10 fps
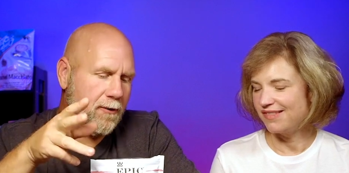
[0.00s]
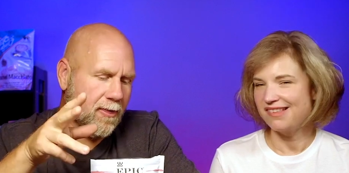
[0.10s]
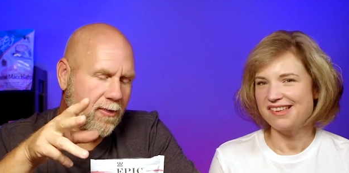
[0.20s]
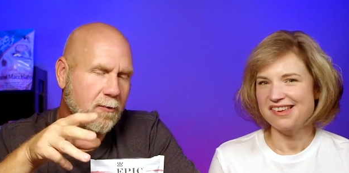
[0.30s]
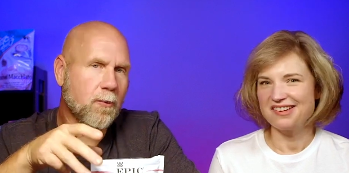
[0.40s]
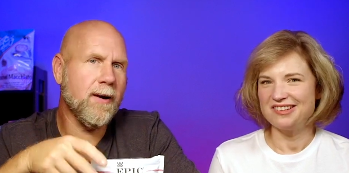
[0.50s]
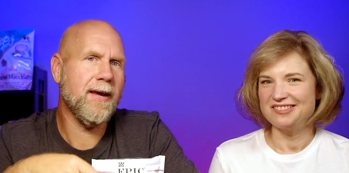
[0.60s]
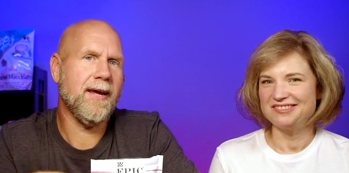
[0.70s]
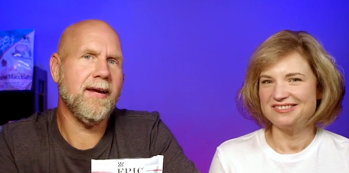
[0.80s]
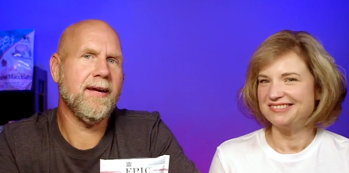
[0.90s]

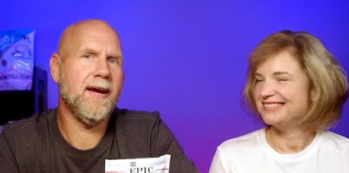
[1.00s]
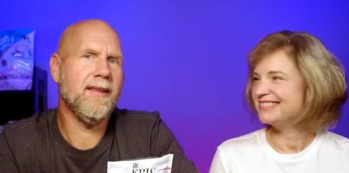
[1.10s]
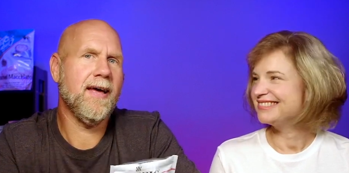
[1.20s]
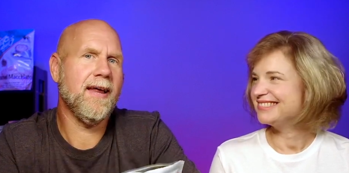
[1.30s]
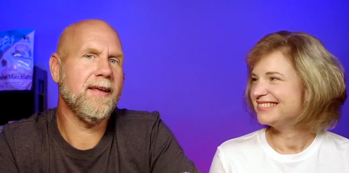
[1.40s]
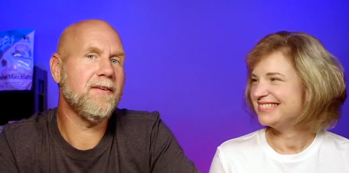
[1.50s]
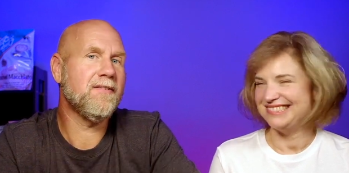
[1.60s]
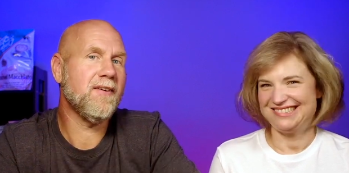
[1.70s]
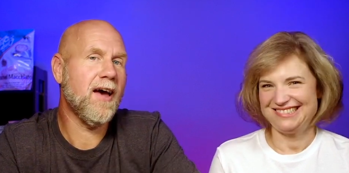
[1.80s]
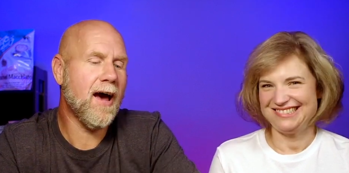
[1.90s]
Speaker 1: three, and that
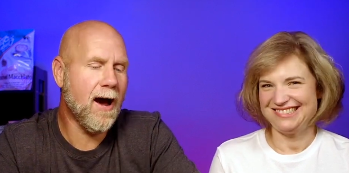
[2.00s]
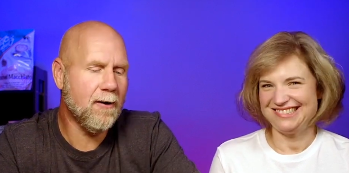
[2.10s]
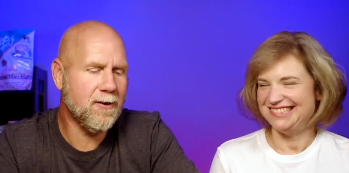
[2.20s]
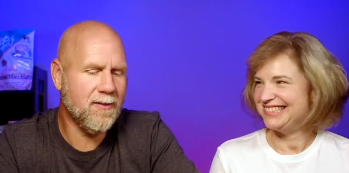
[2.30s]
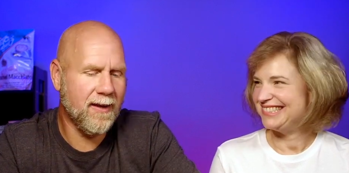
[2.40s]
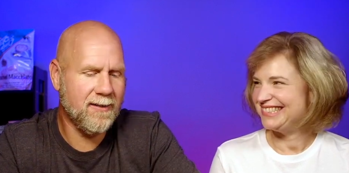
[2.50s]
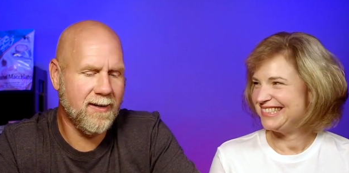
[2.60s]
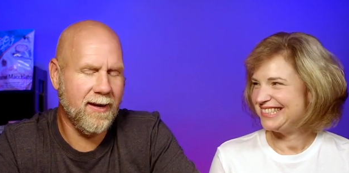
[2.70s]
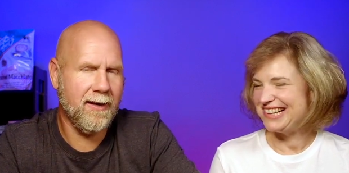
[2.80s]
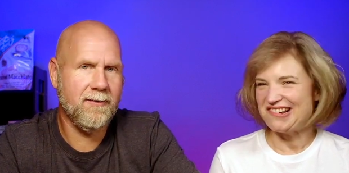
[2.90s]
is how do they
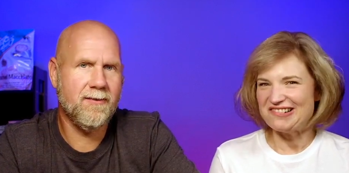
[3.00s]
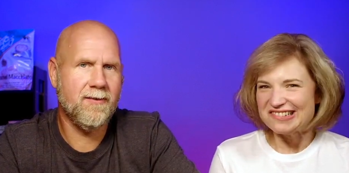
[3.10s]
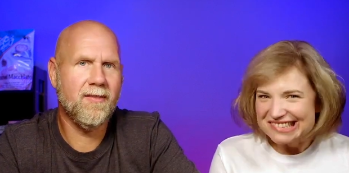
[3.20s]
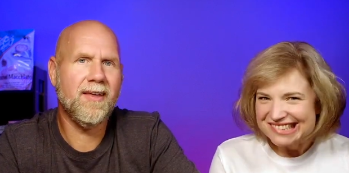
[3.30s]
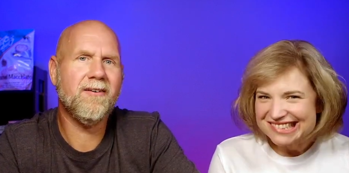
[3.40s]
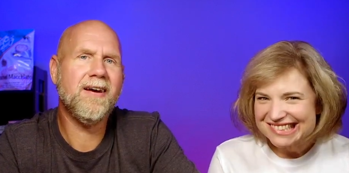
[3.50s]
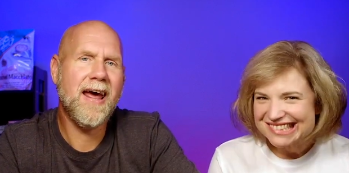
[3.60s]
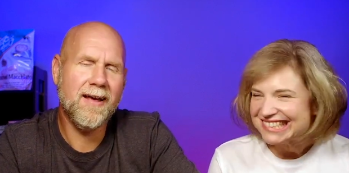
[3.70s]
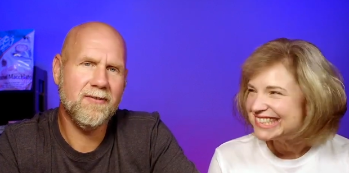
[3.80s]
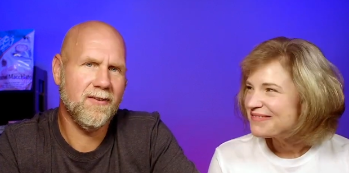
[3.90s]
taste? They're
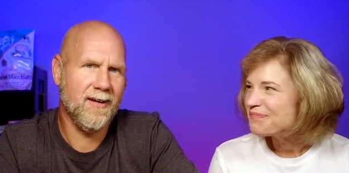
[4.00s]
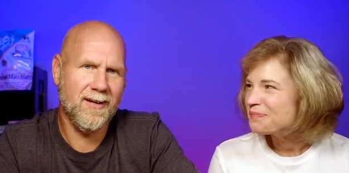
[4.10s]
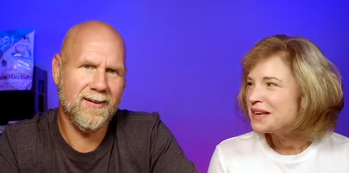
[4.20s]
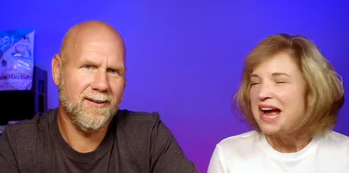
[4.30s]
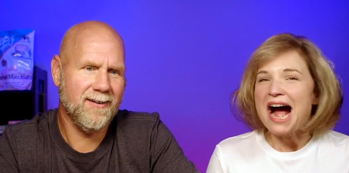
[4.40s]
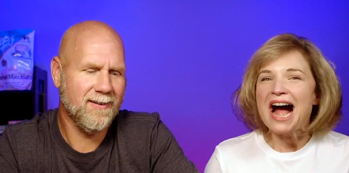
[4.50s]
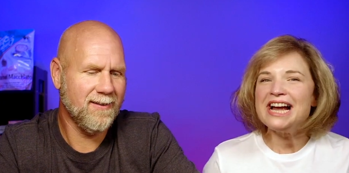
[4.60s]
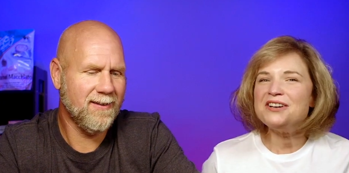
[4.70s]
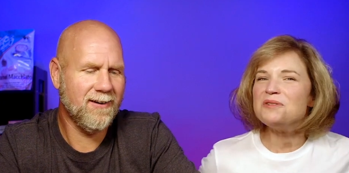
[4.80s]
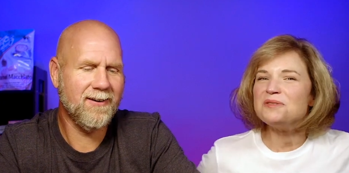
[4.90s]
nasty.
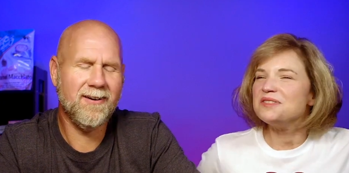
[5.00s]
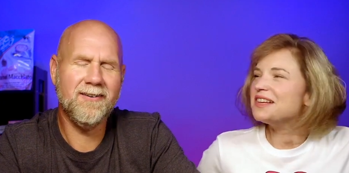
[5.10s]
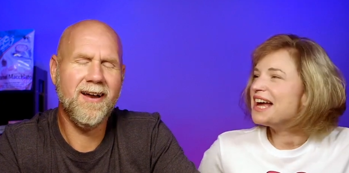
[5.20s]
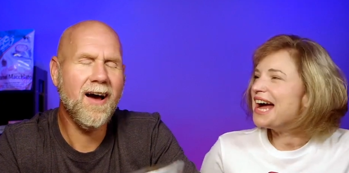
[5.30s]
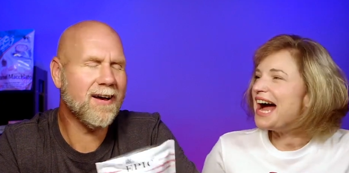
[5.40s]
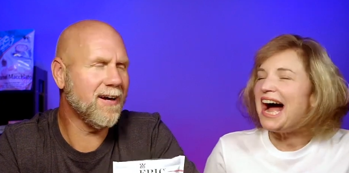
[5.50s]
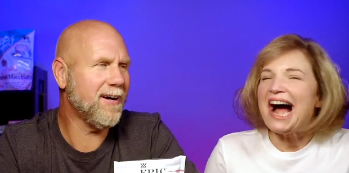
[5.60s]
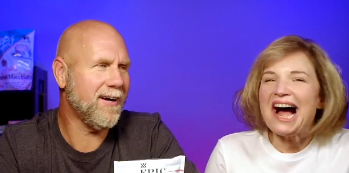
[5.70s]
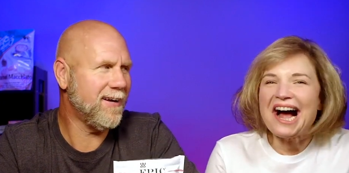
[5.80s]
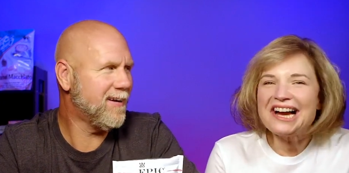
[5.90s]
I don't. They're, they're not
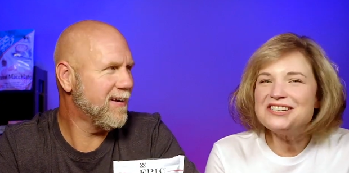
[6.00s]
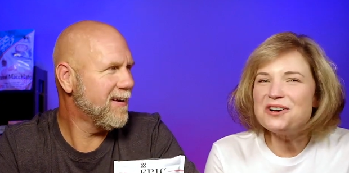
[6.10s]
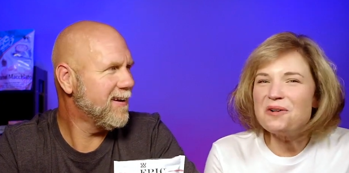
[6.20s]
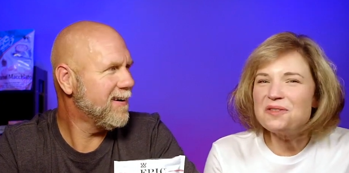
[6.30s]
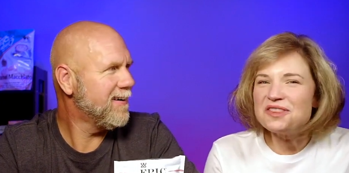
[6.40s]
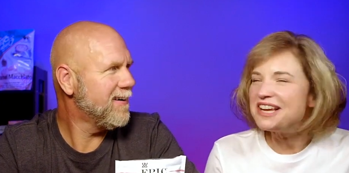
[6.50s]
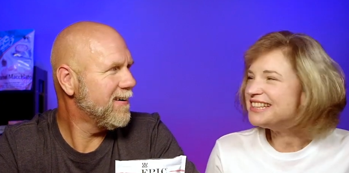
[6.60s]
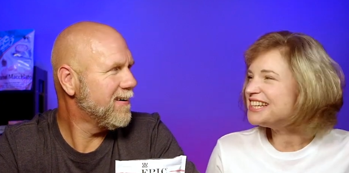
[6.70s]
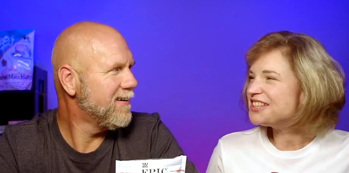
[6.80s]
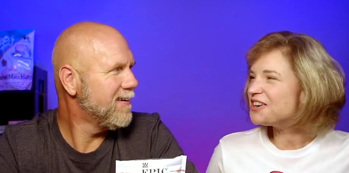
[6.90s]
good.
Speaker 2: I don't. I don't
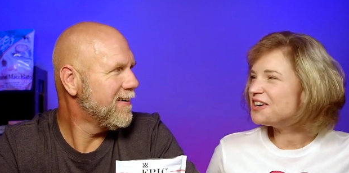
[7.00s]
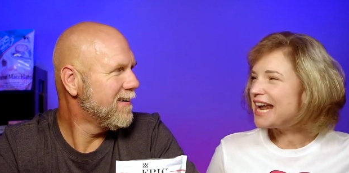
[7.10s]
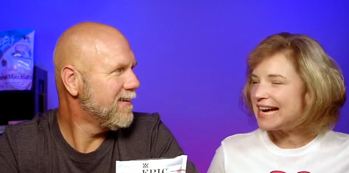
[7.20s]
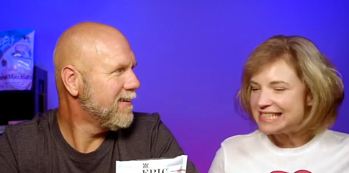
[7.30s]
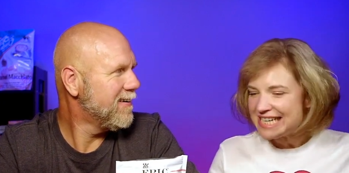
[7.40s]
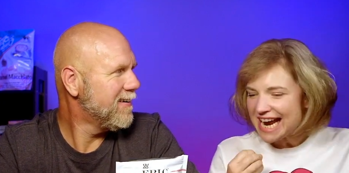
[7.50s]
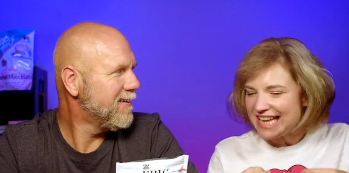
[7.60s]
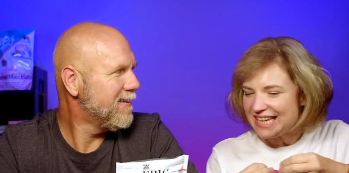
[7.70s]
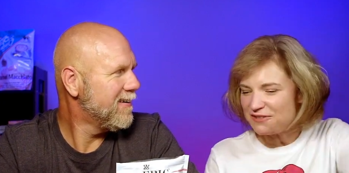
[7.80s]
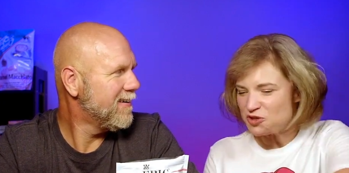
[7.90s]
think that they're nasty,
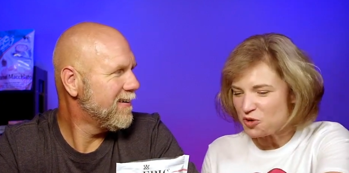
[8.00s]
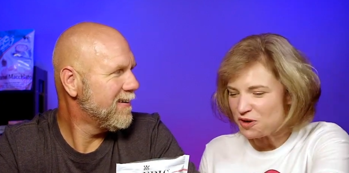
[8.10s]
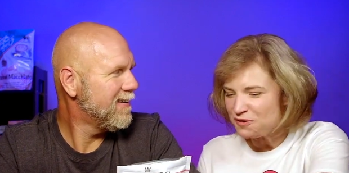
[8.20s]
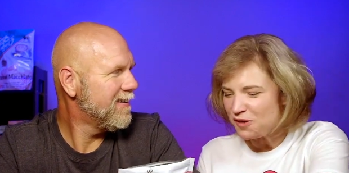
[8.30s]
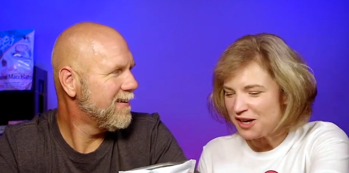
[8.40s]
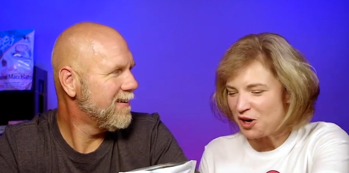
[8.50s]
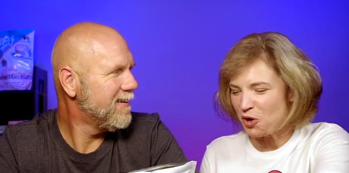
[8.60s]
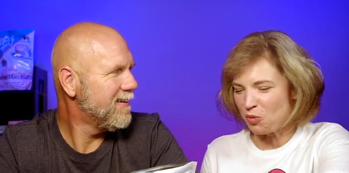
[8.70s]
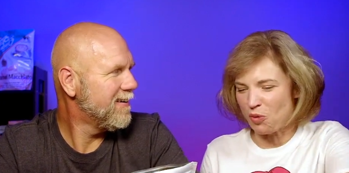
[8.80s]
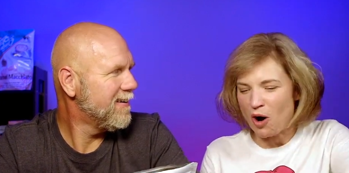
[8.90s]
and they've sort of like
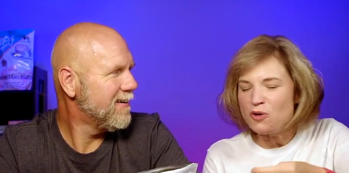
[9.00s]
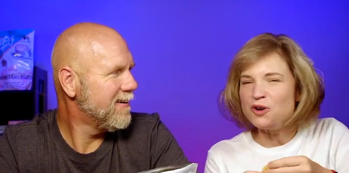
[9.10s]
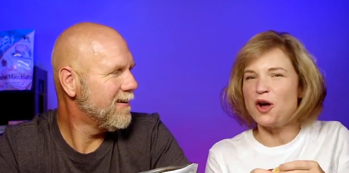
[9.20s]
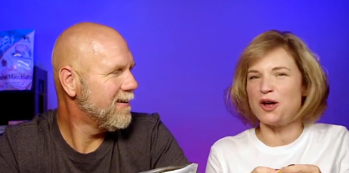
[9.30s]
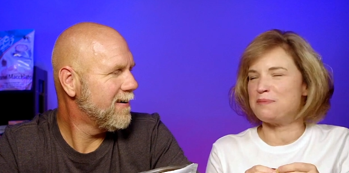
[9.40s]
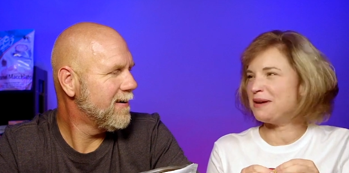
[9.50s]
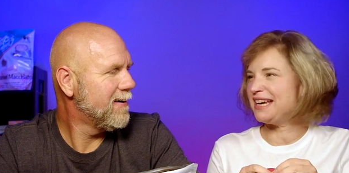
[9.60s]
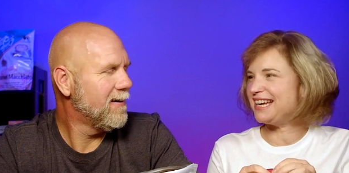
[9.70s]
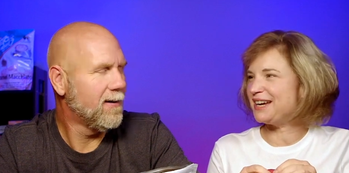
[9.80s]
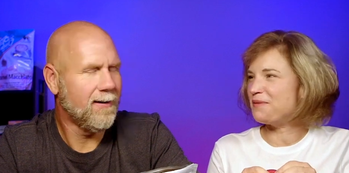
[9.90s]
grown on
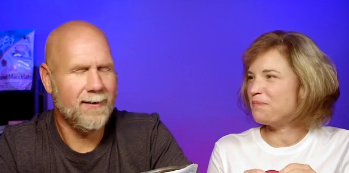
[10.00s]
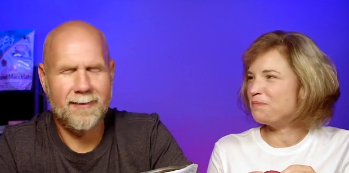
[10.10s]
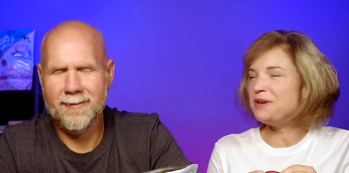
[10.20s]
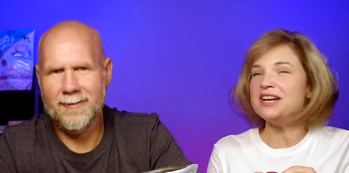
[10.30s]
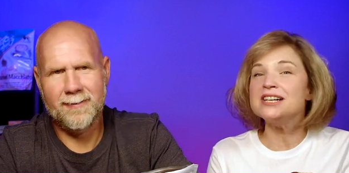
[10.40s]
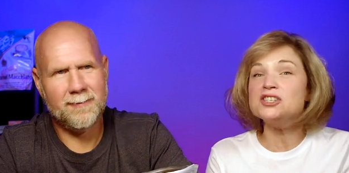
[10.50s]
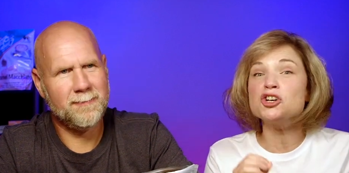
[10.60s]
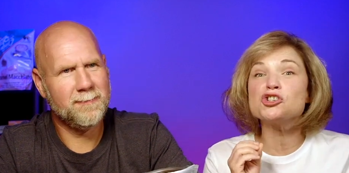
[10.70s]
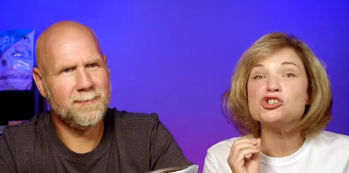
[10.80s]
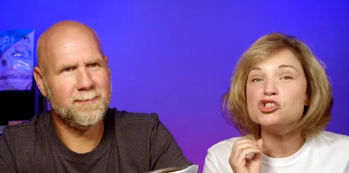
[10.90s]
me because
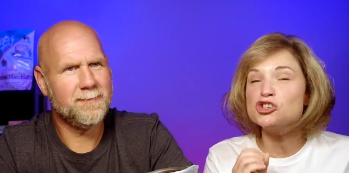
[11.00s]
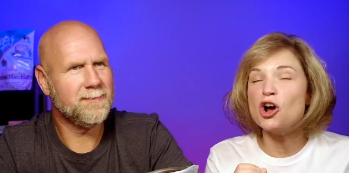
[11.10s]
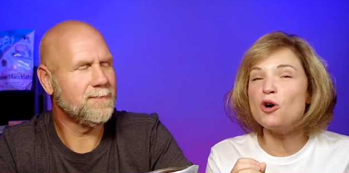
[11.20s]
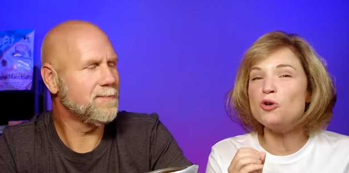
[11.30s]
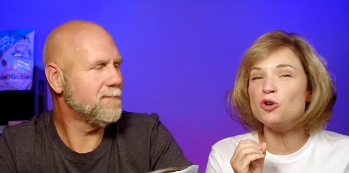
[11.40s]
they're so